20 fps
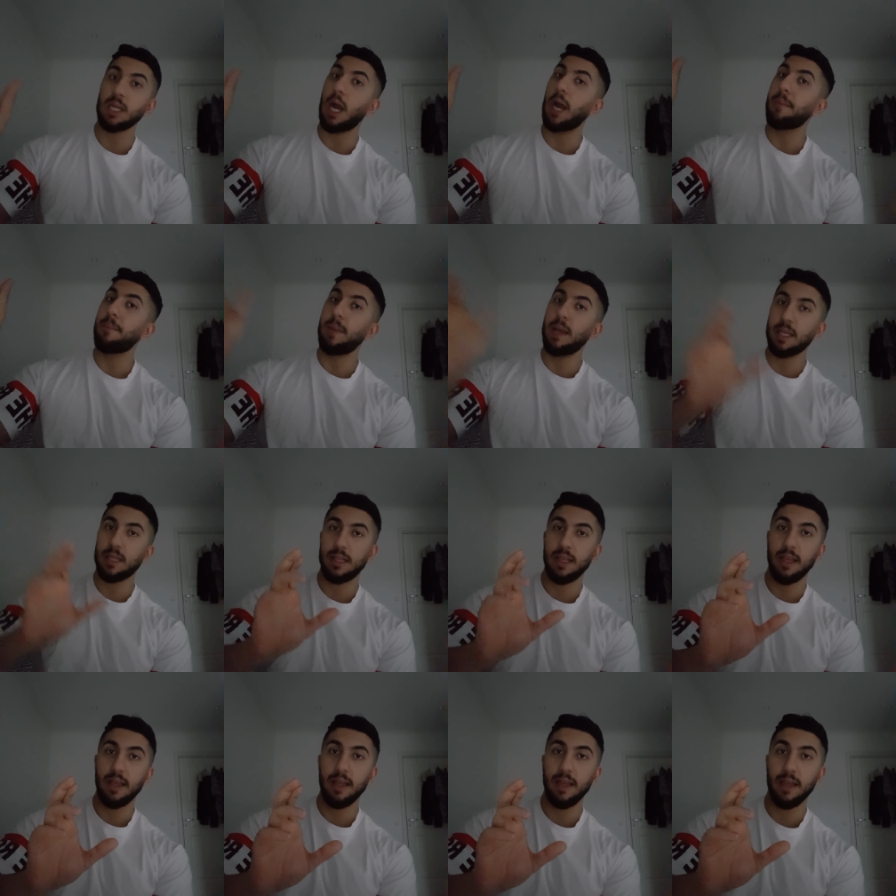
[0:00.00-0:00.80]
I make
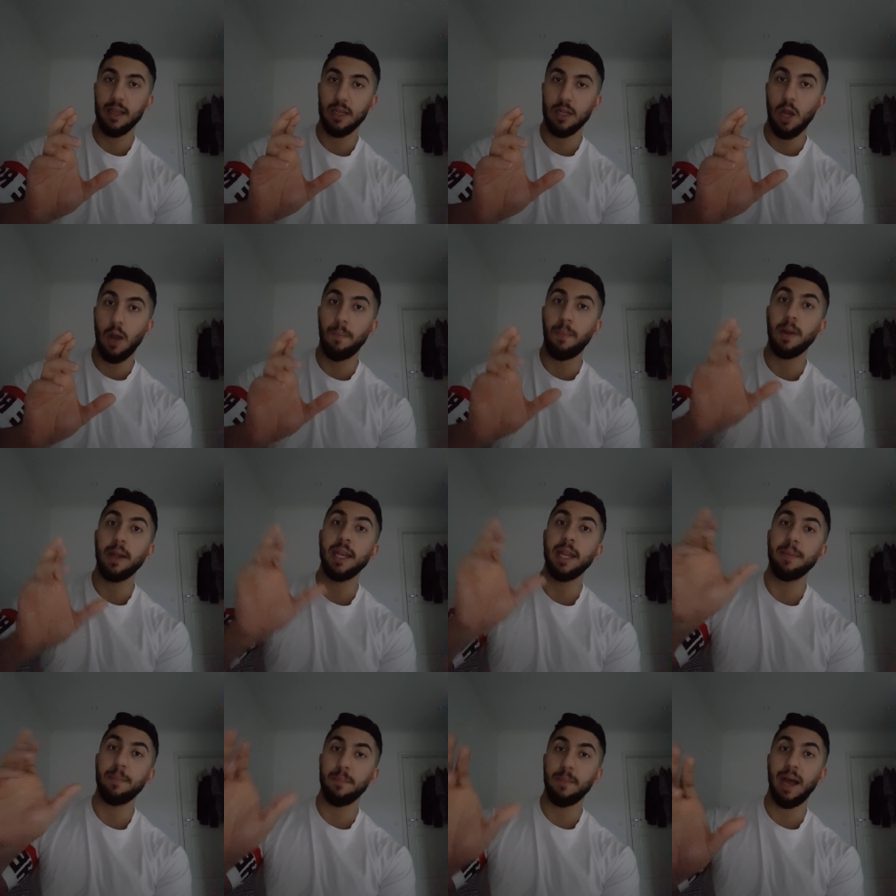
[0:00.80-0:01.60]
the company
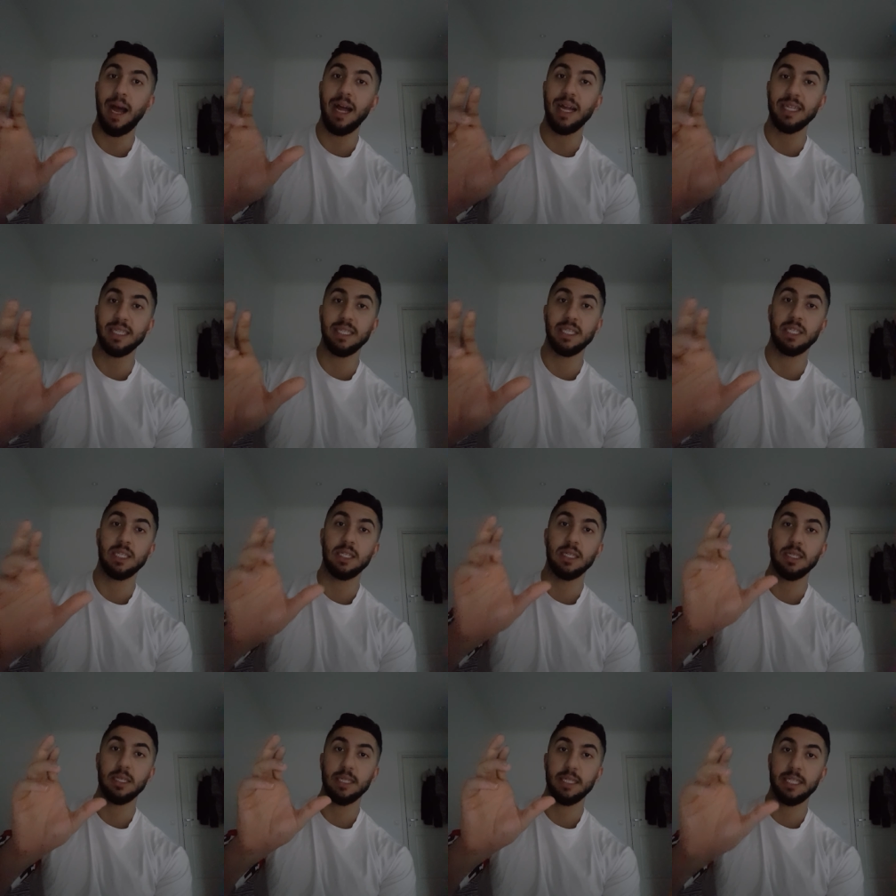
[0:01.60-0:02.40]
name as
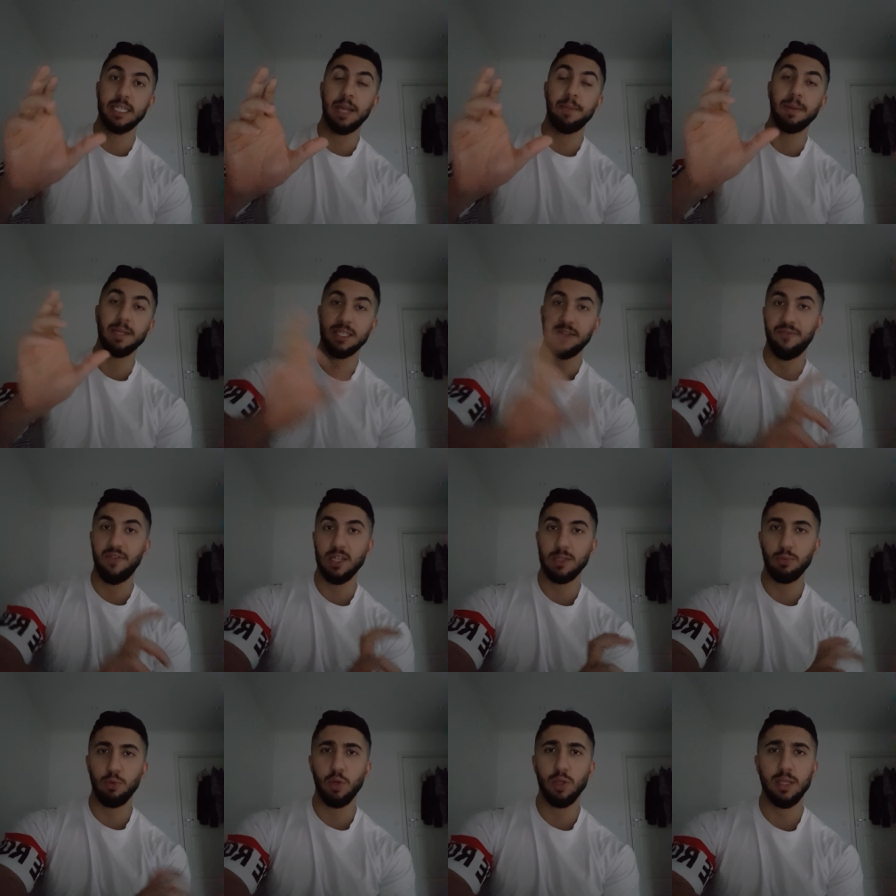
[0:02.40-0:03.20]
same as the
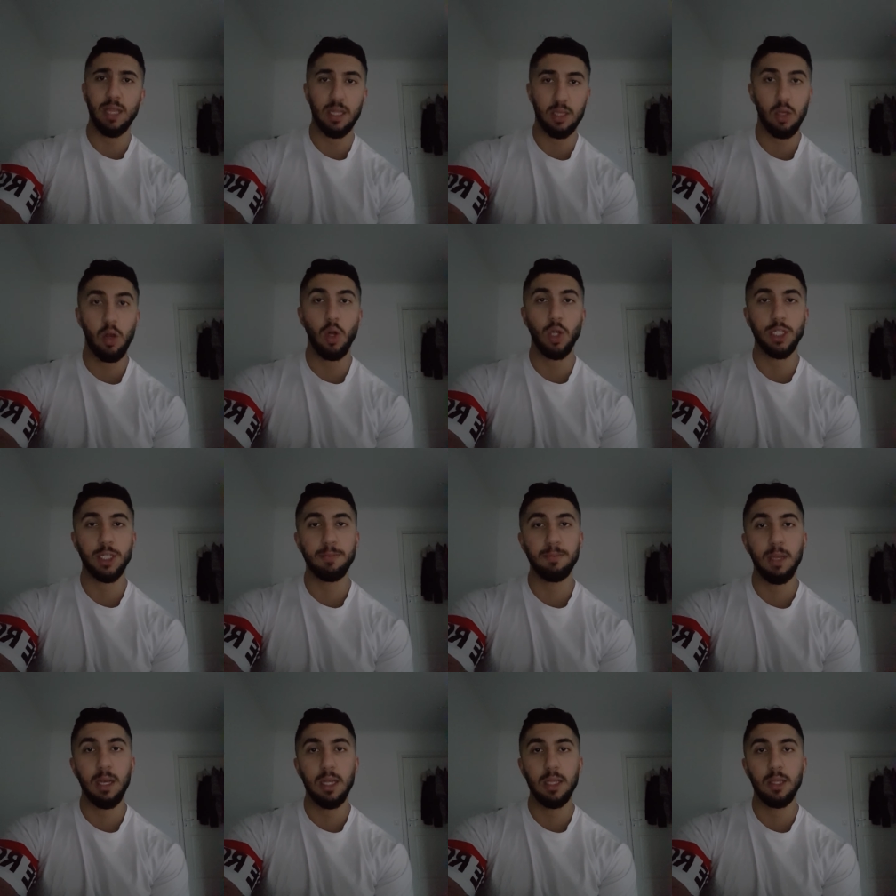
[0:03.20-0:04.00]
Facebook. That cost
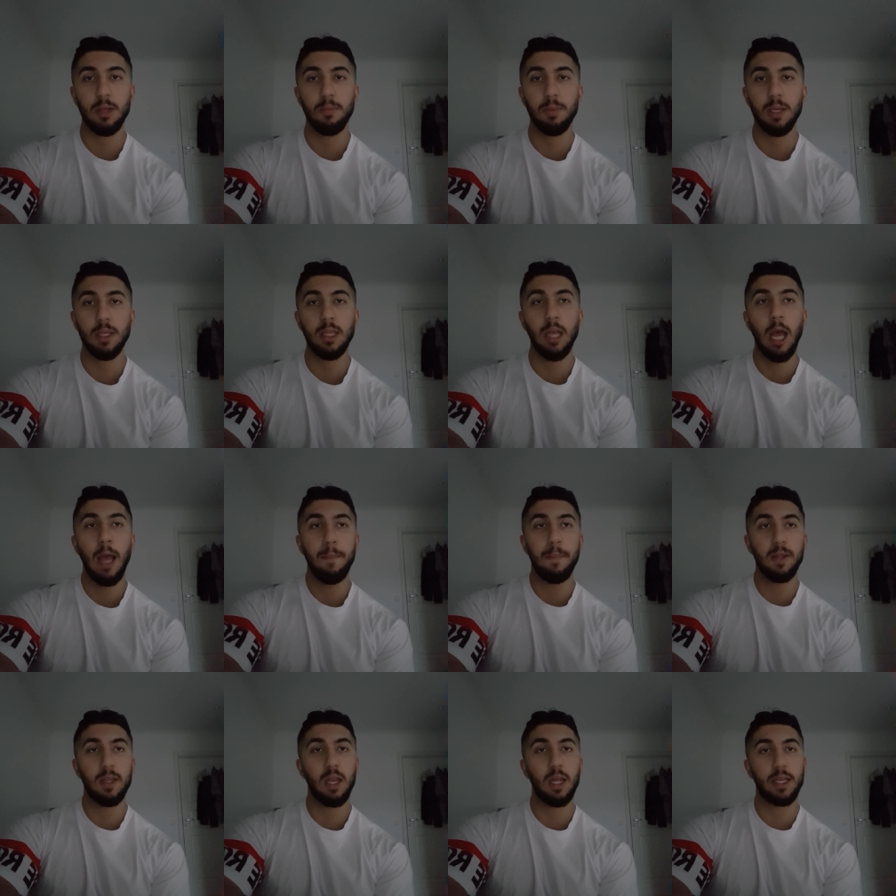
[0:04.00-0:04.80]
me a little bit,
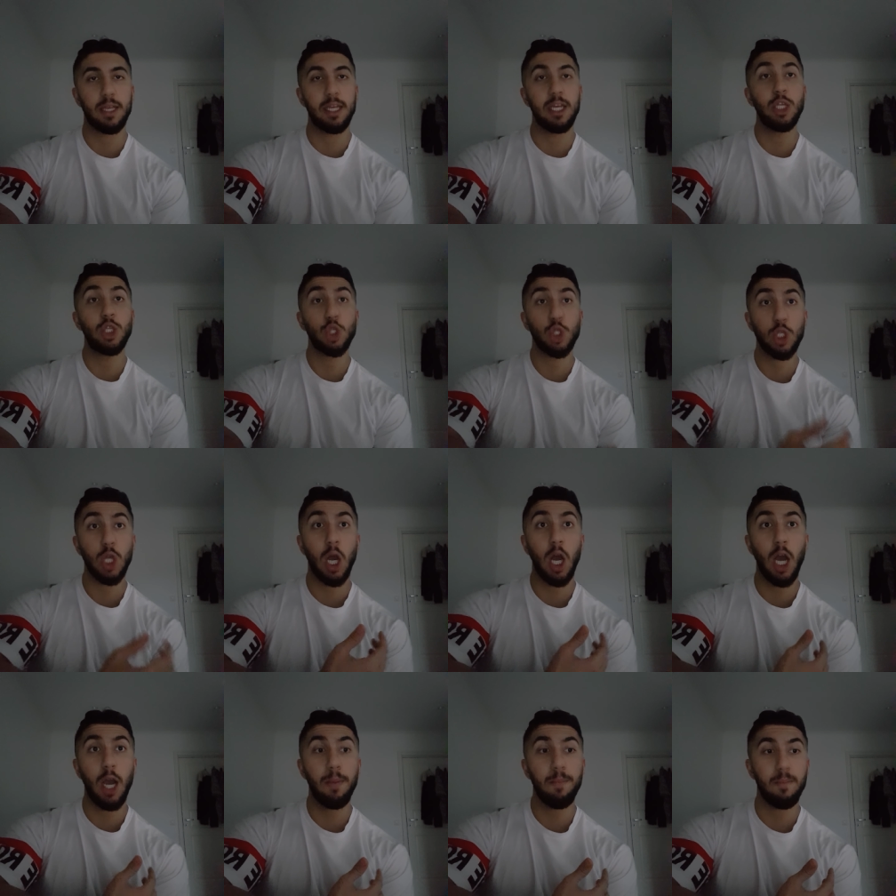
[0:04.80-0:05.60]
but like each
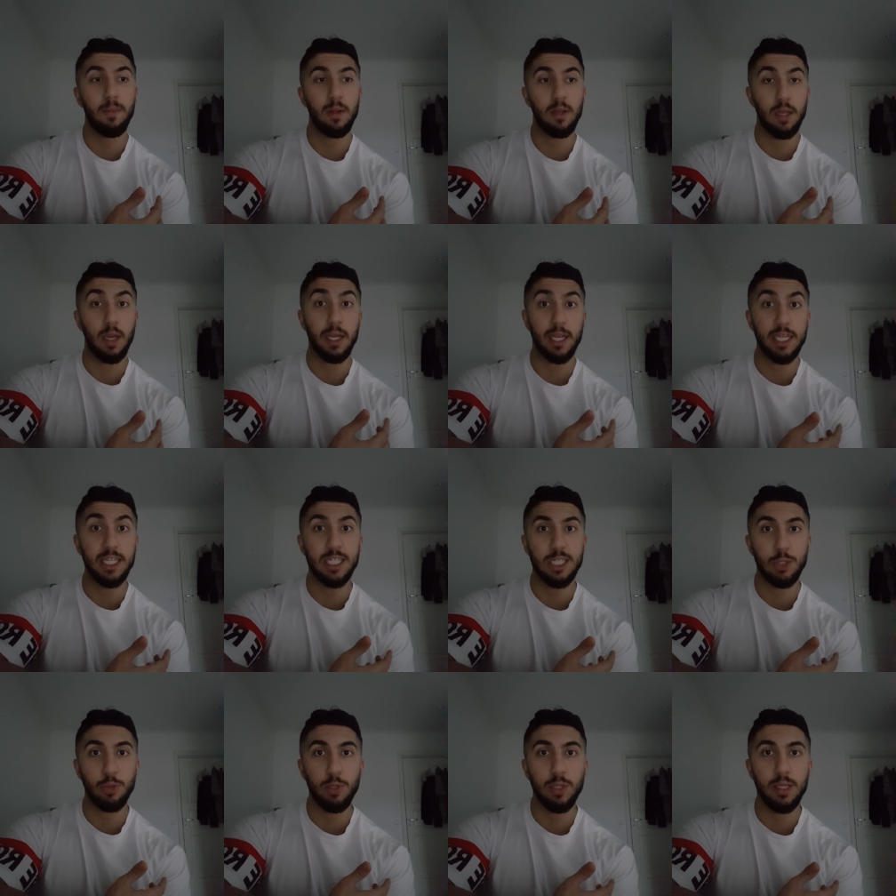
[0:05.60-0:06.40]
time, like in
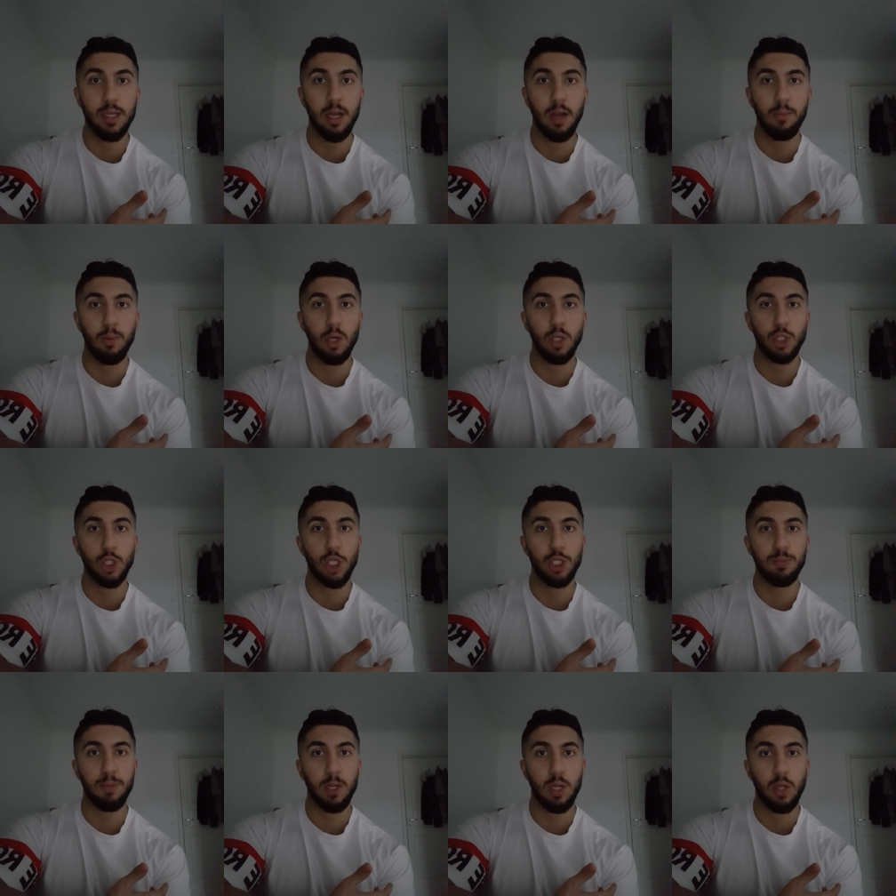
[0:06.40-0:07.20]
Sweden, I'm gonna
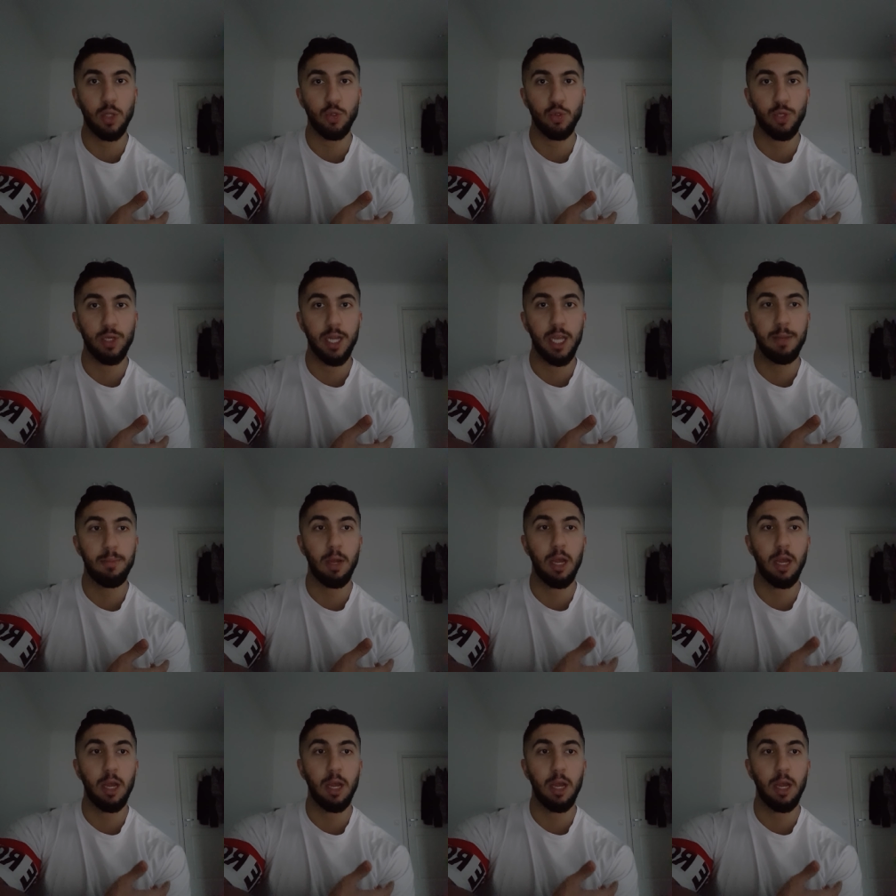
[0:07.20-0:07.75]
change my country name.